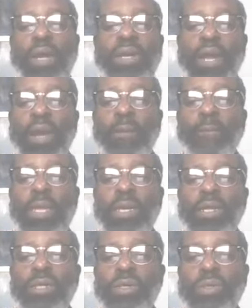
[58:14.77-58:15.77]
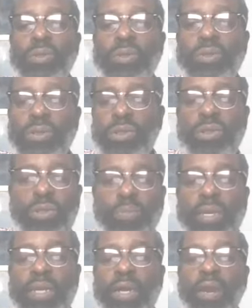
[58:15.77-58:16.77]
now to to
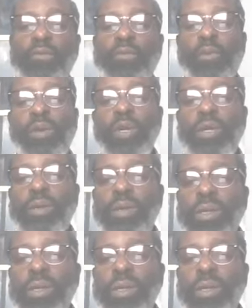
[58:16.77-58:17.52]
be there for you.